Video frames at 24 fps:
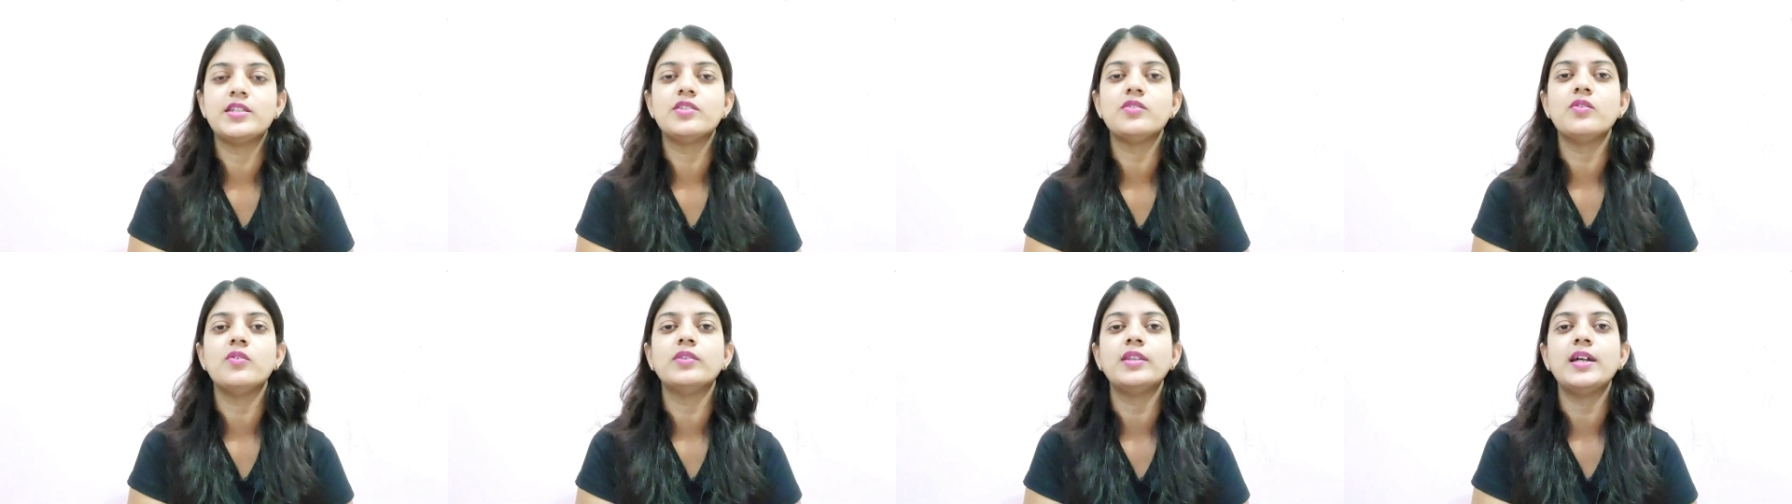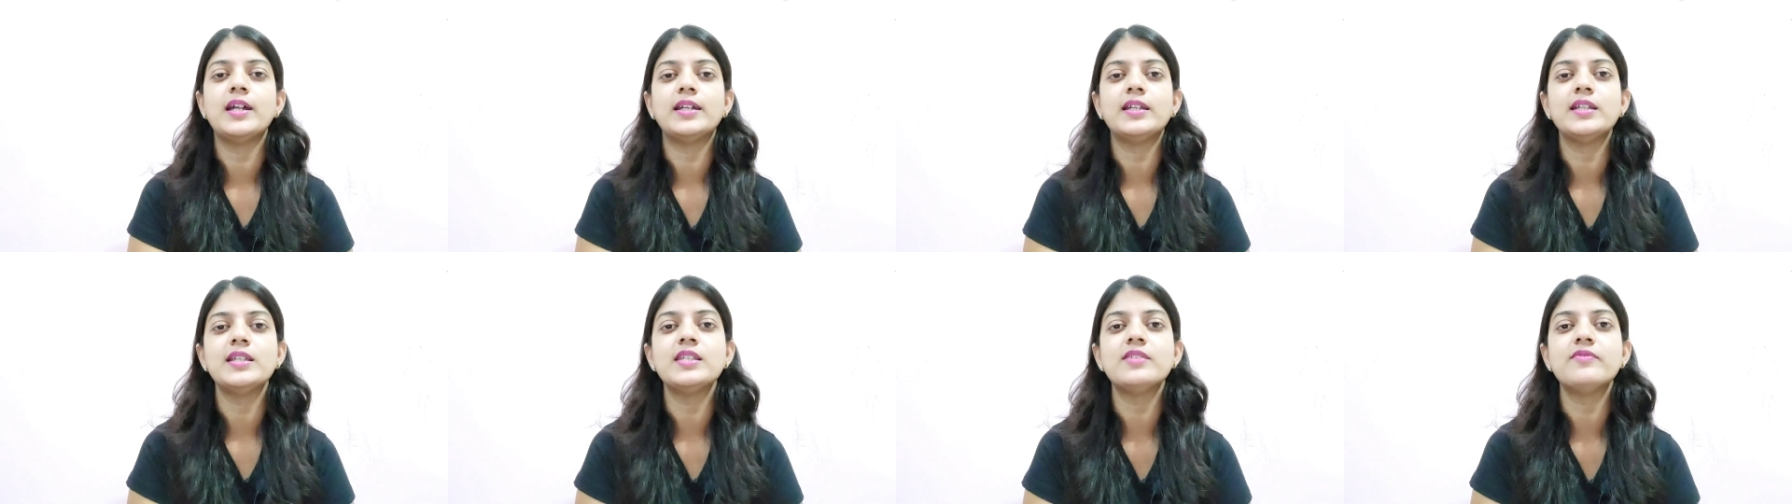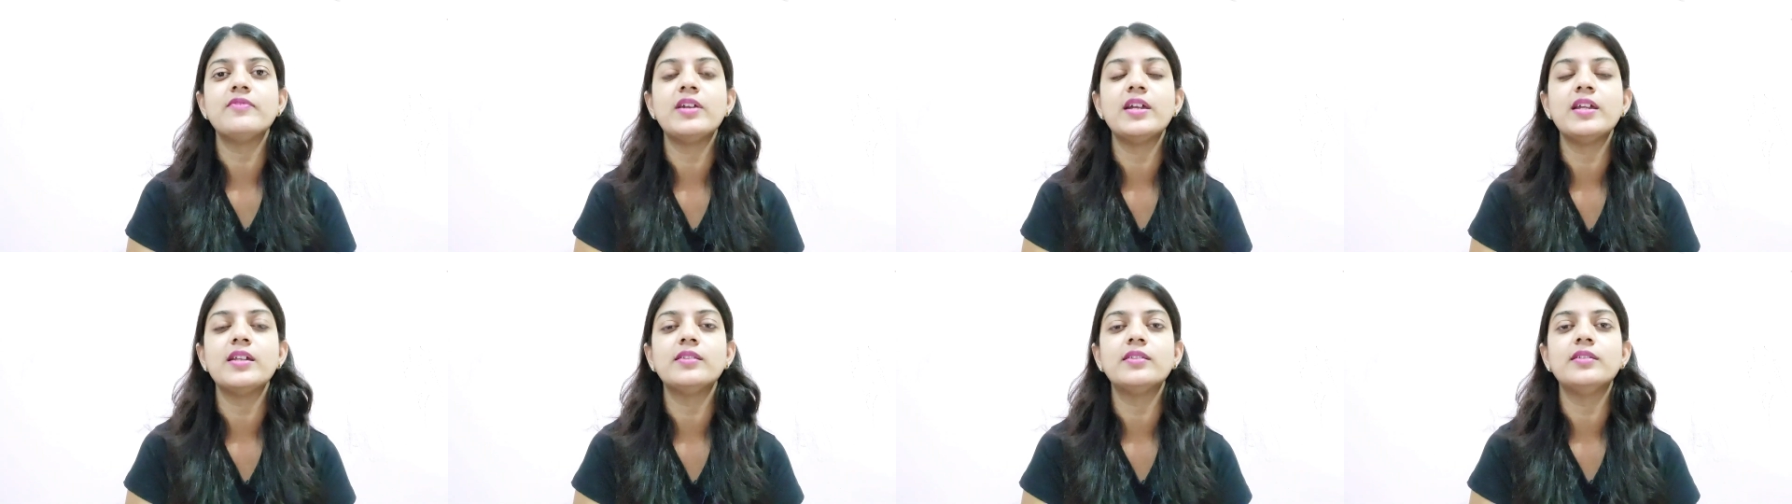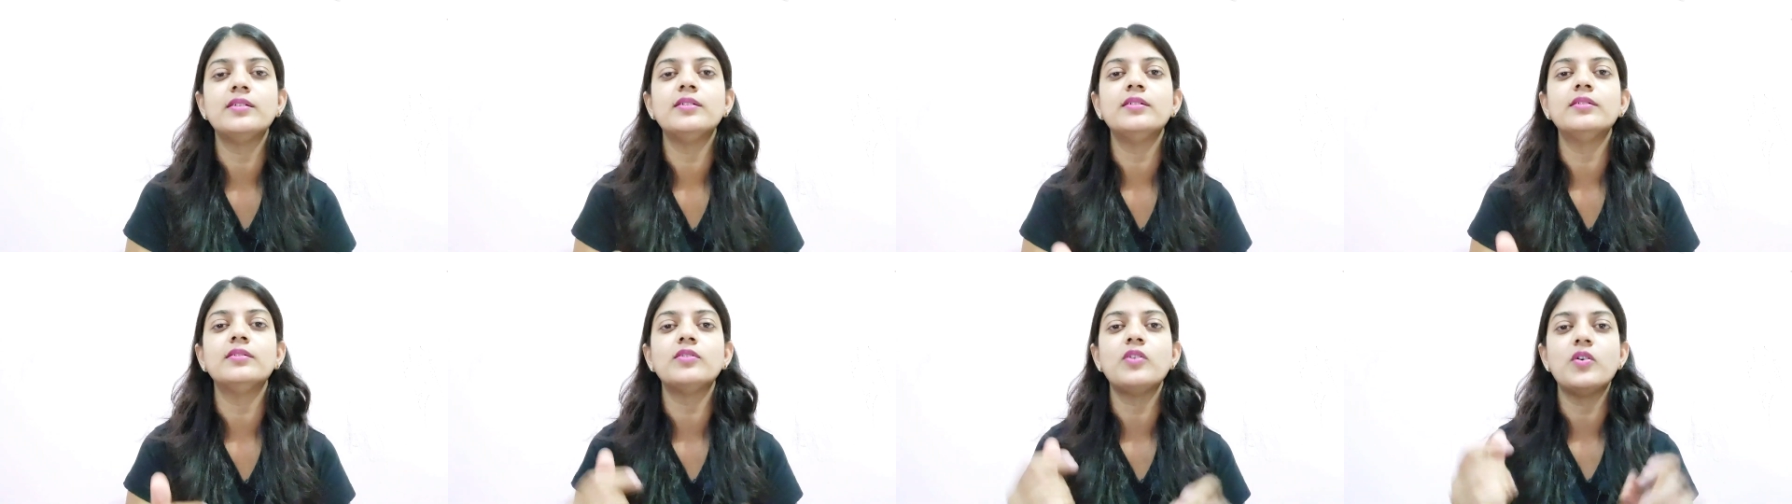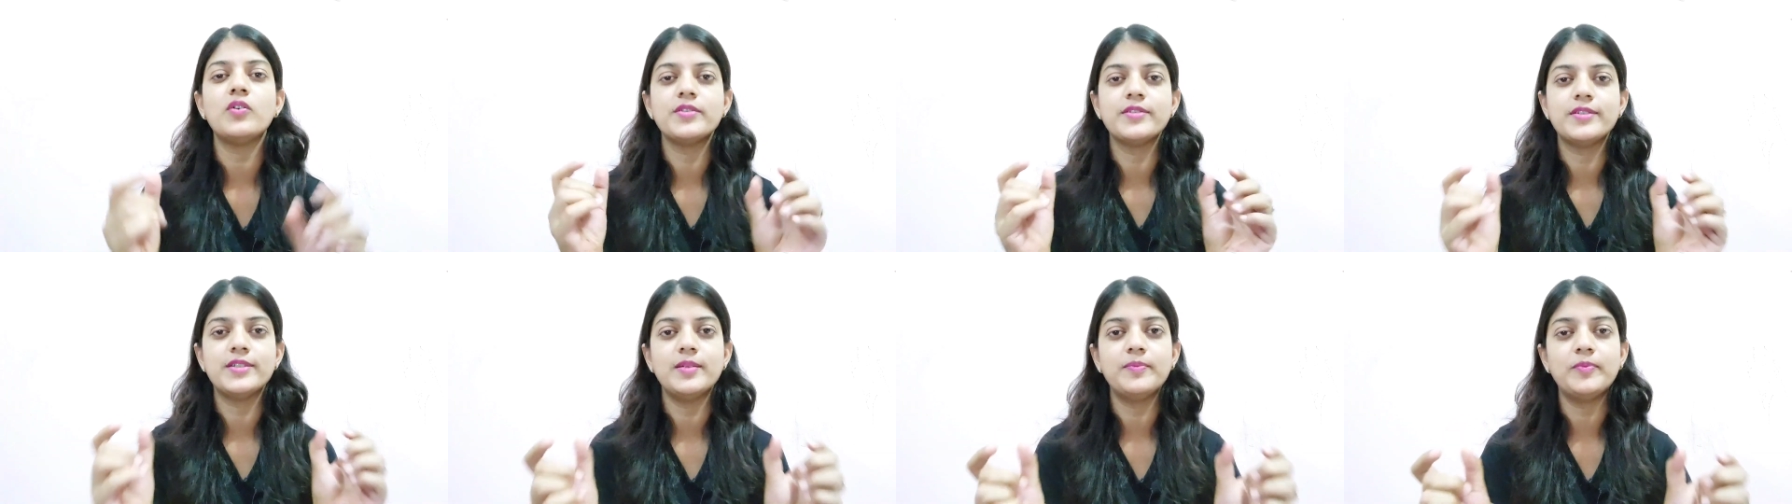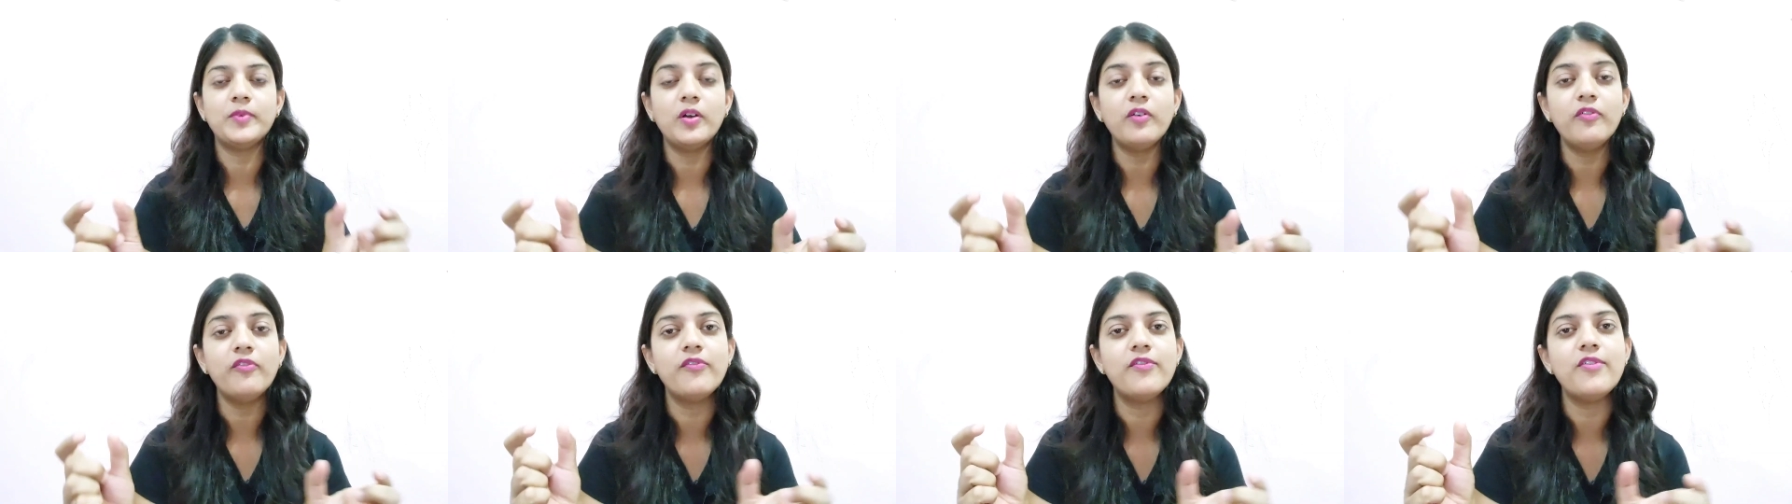So that is where the
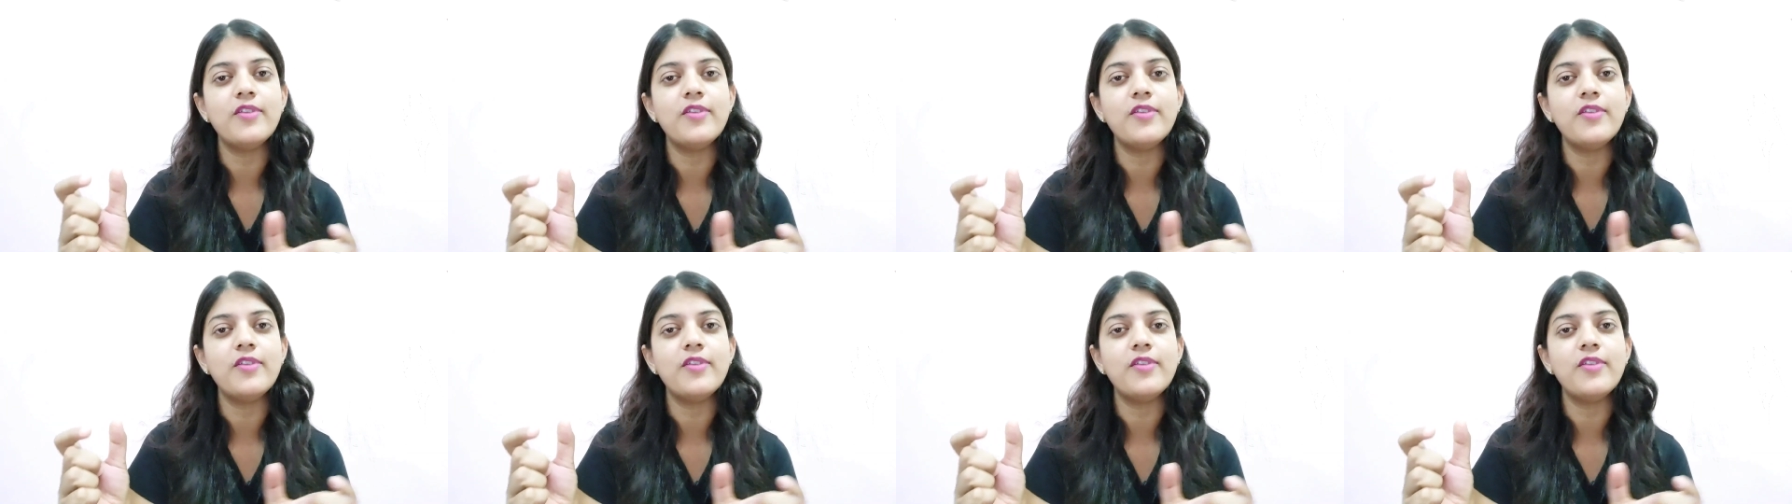concept of